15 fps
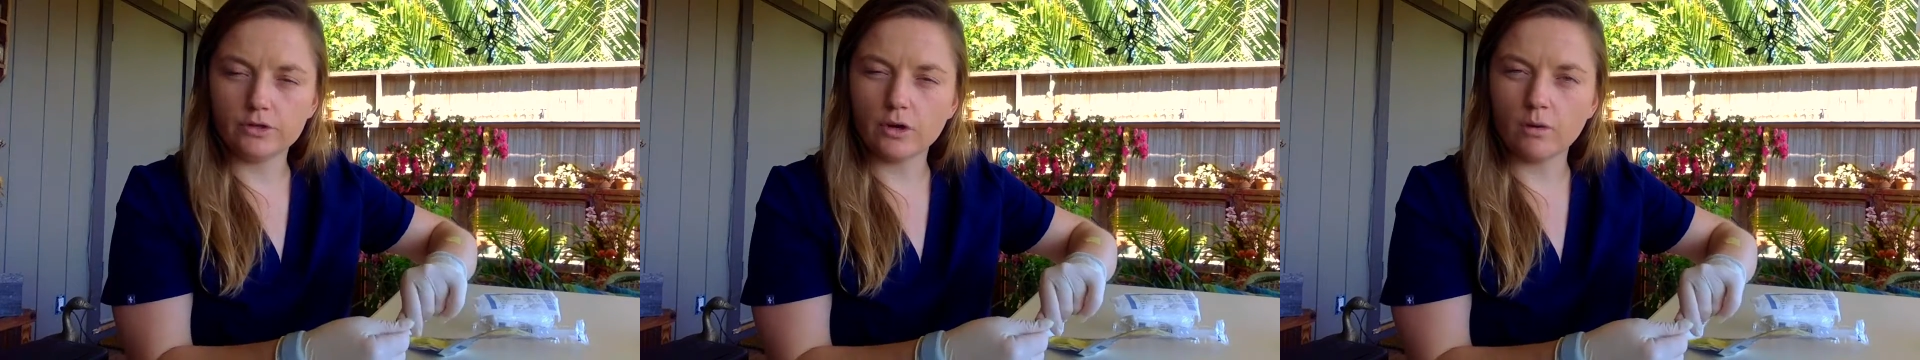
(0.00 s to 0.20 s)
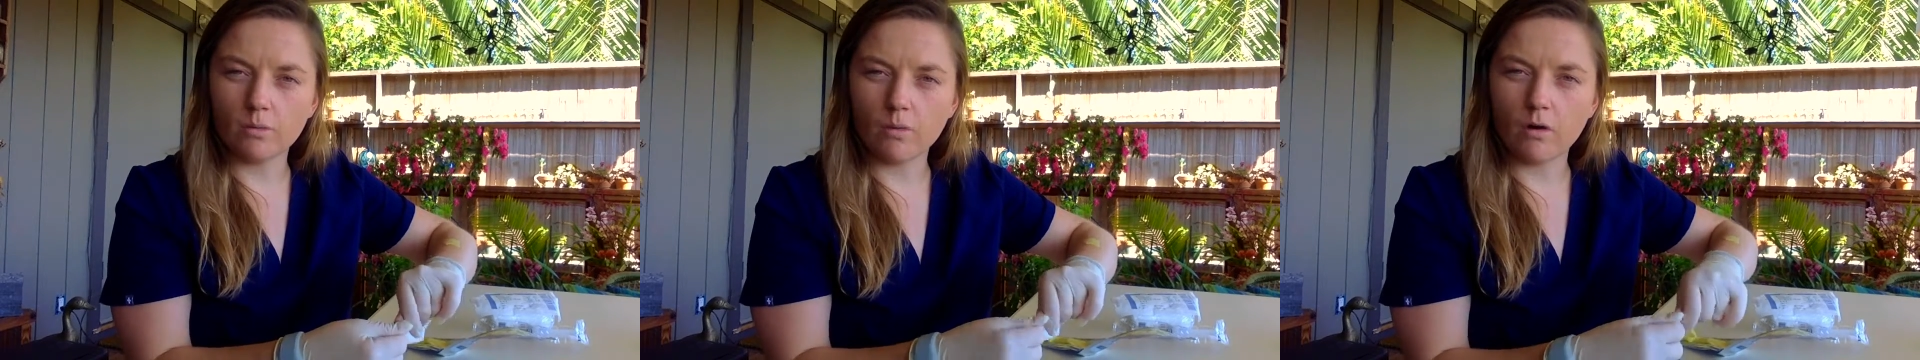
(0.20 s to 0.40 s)

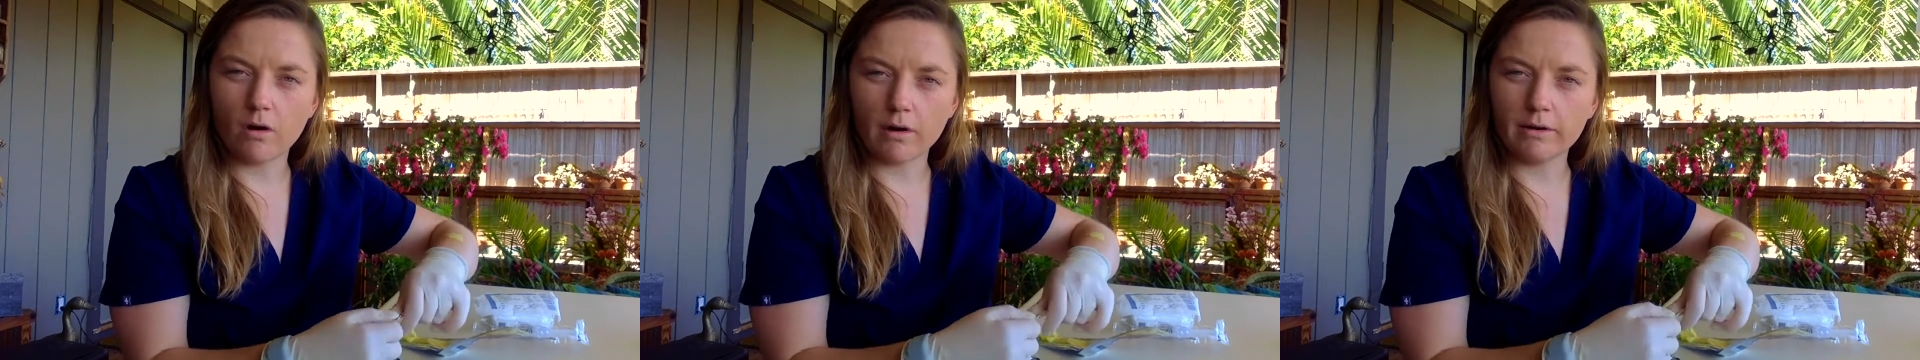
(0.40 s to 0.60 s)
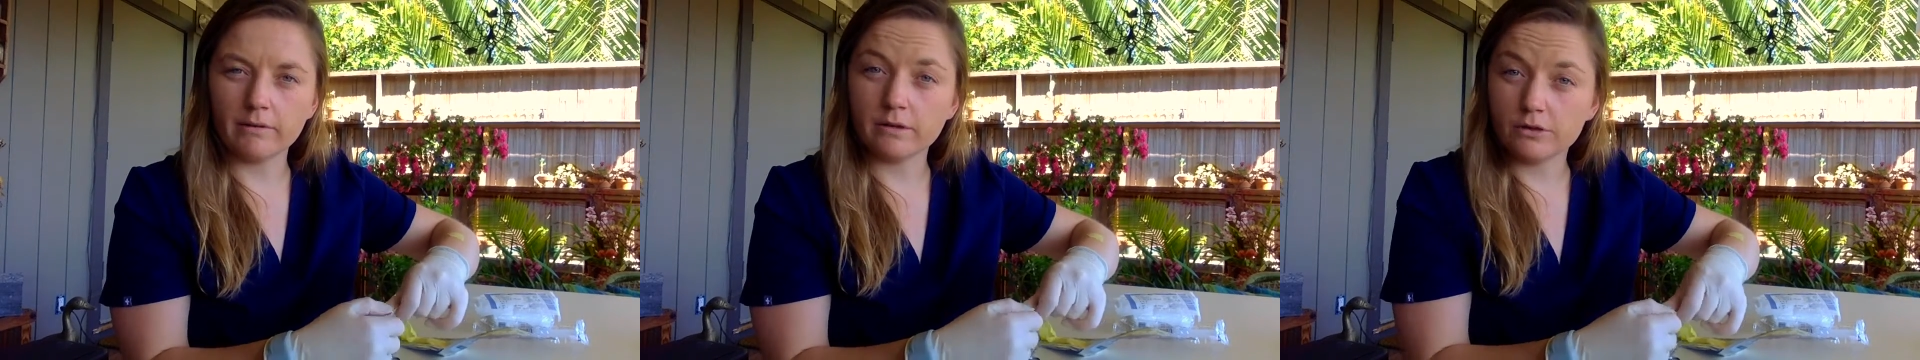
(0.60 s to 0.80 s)
don't
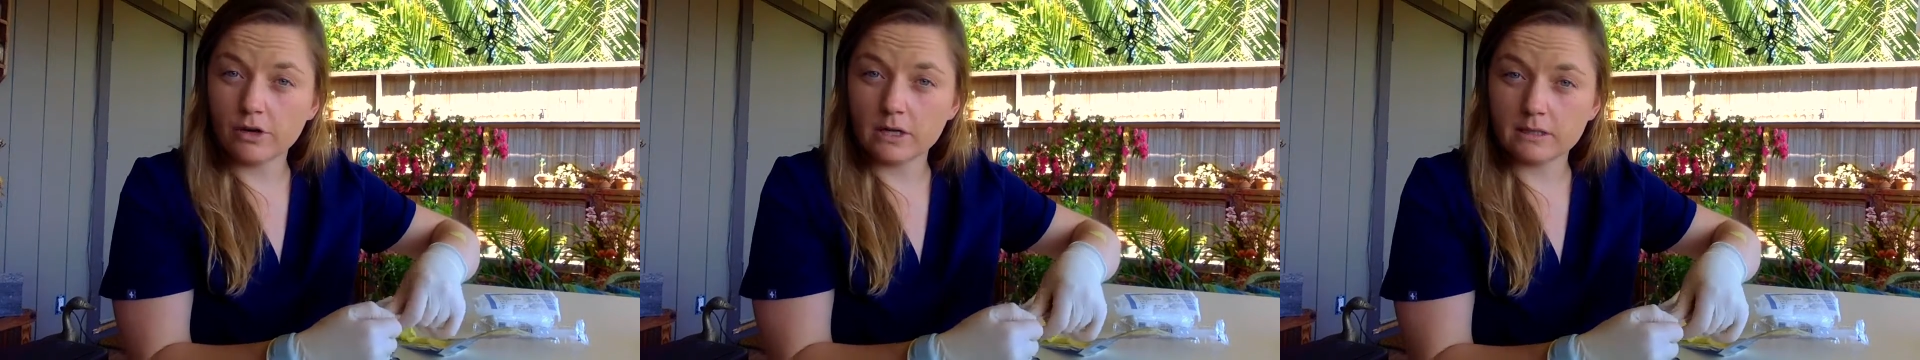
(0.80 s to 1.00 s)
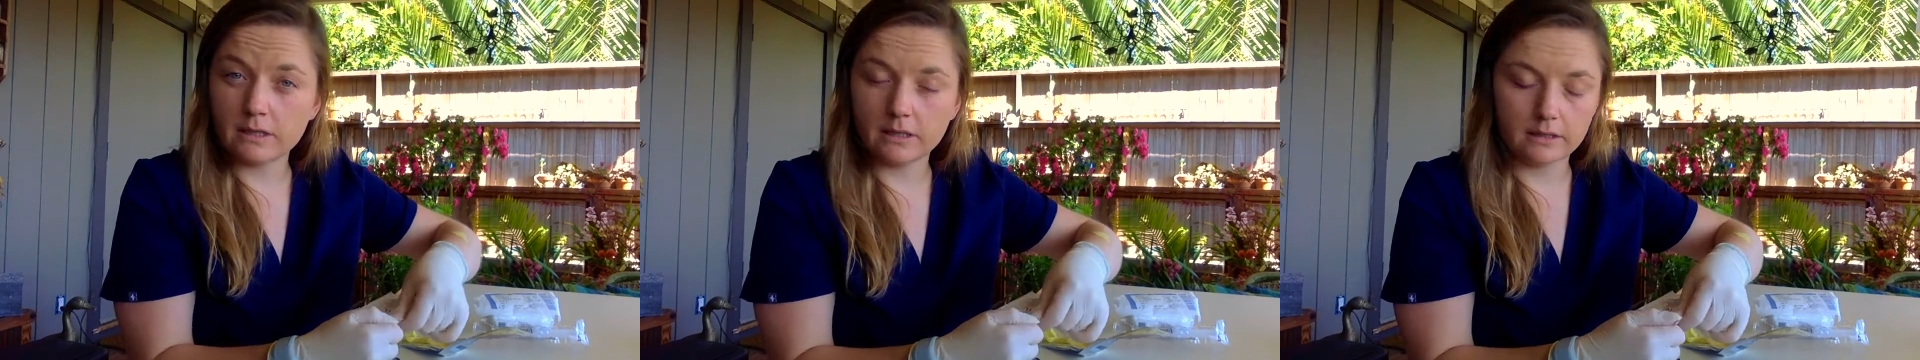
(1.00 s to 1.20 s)
want the
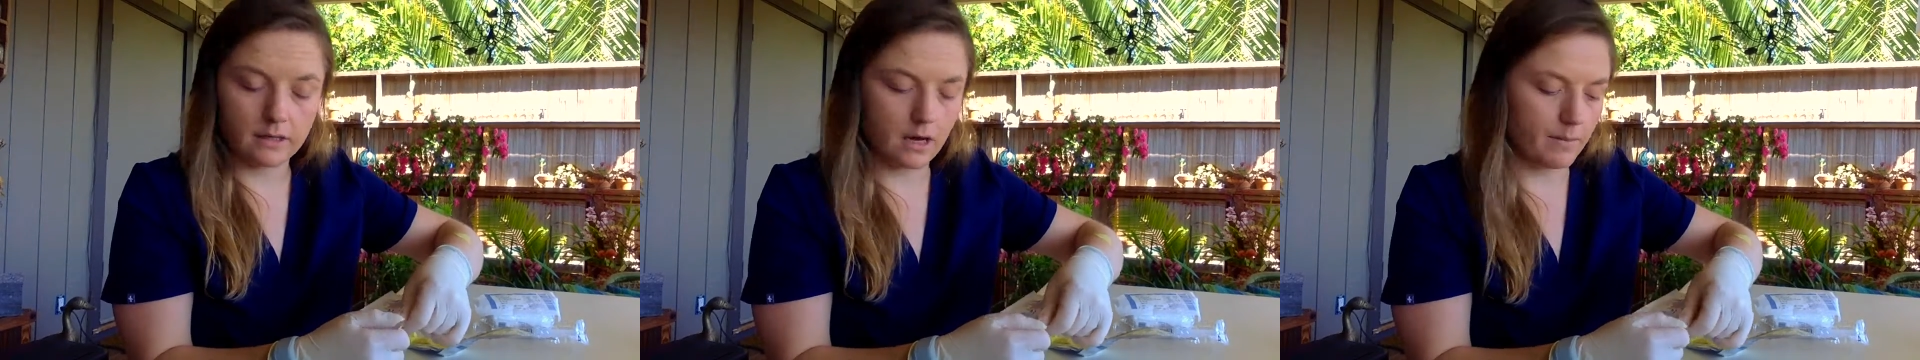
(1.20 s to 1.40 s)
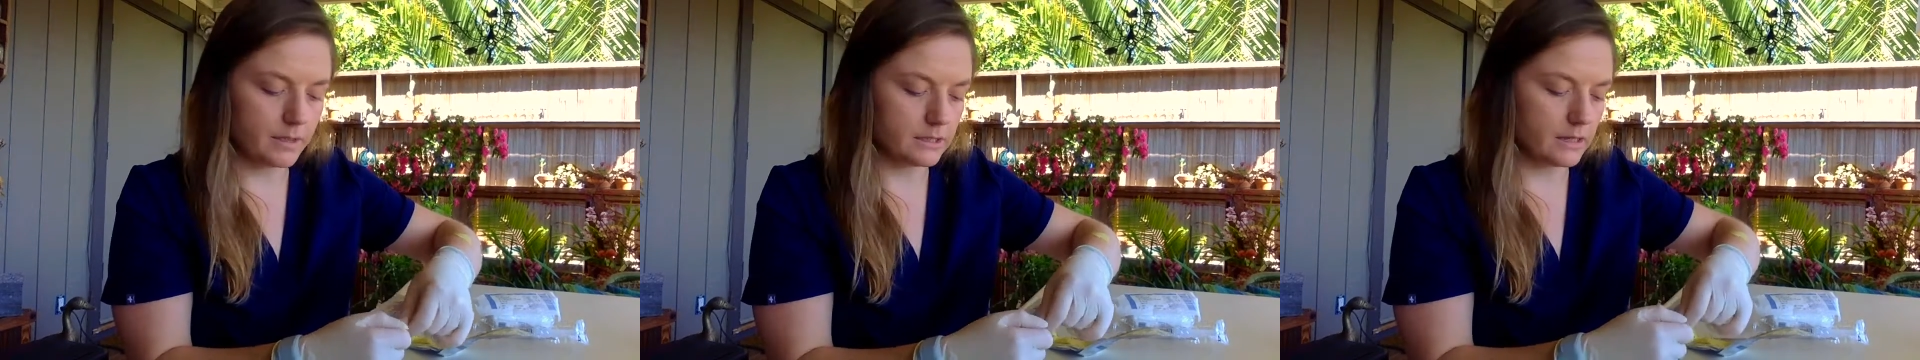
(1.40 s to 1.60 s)
dressing to
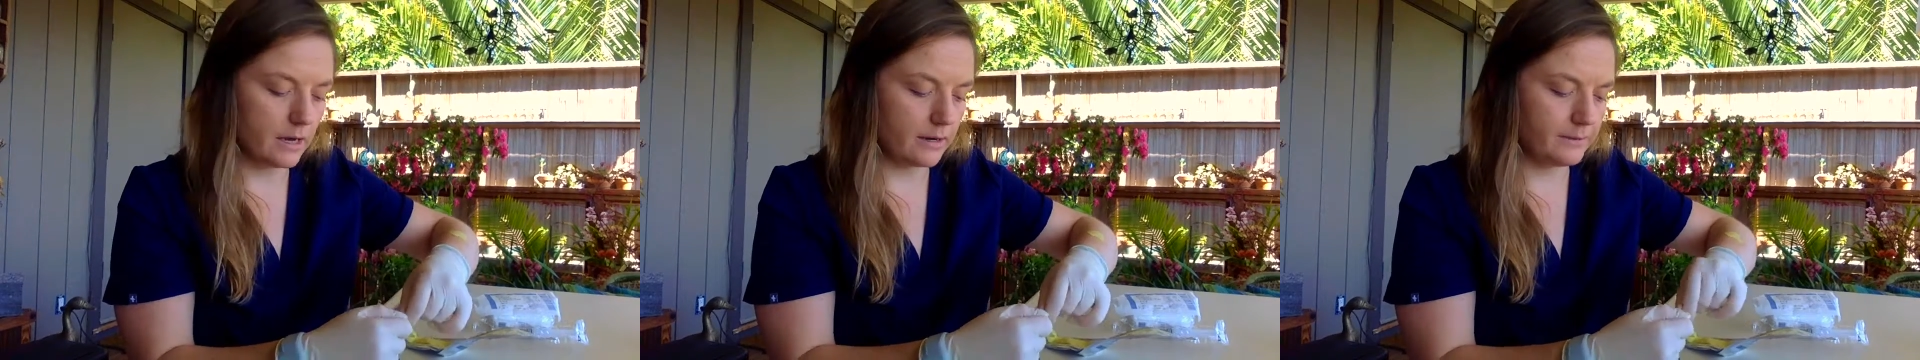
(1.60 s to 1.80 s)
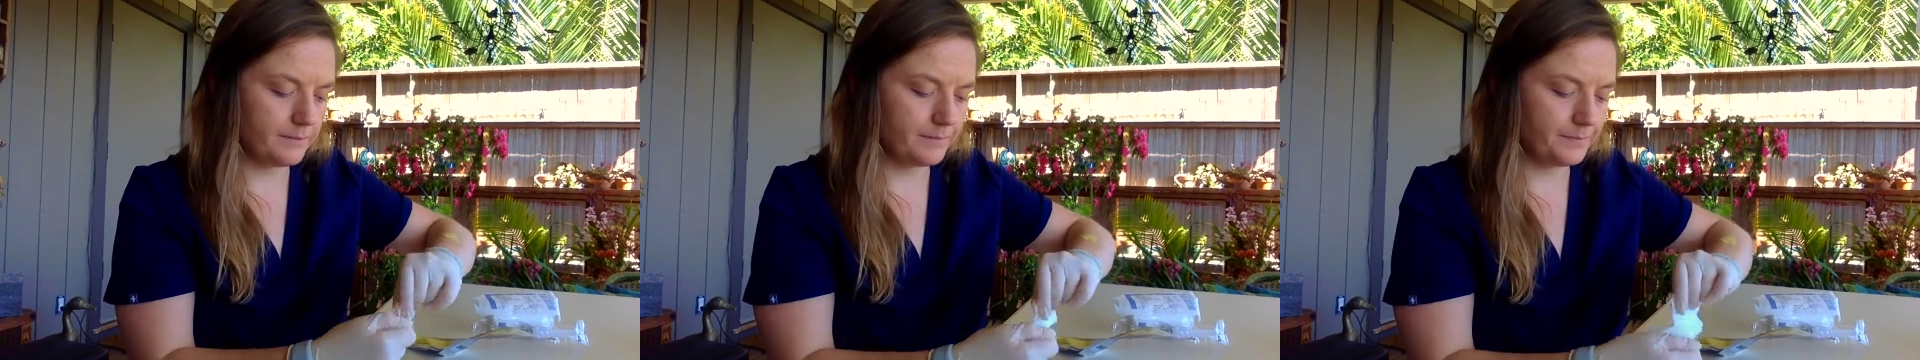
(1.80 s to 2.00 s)
come
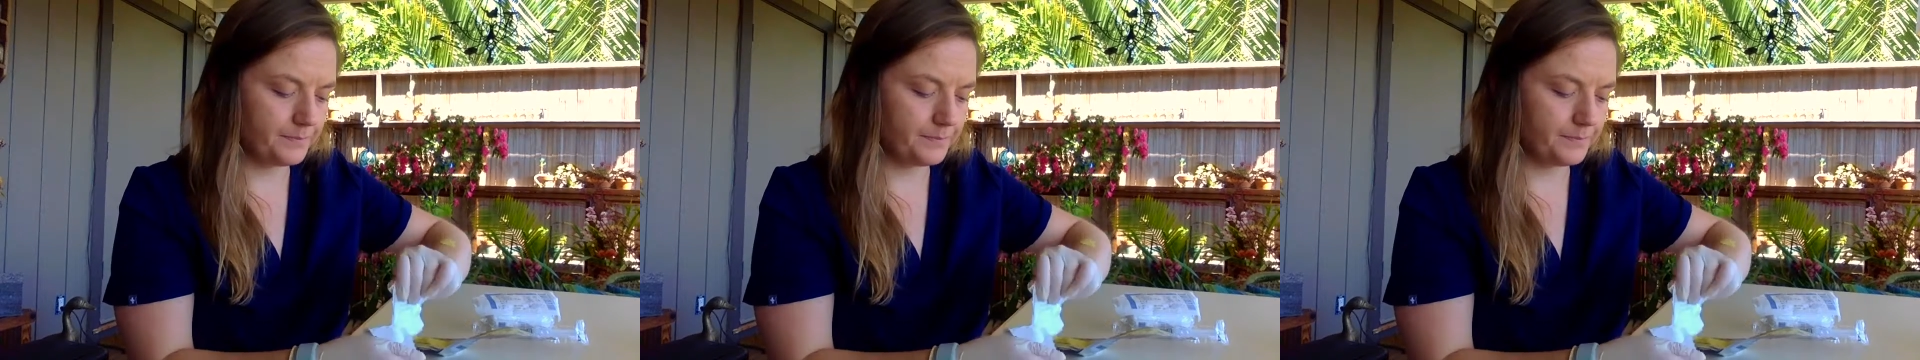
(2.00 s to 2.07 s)
undone.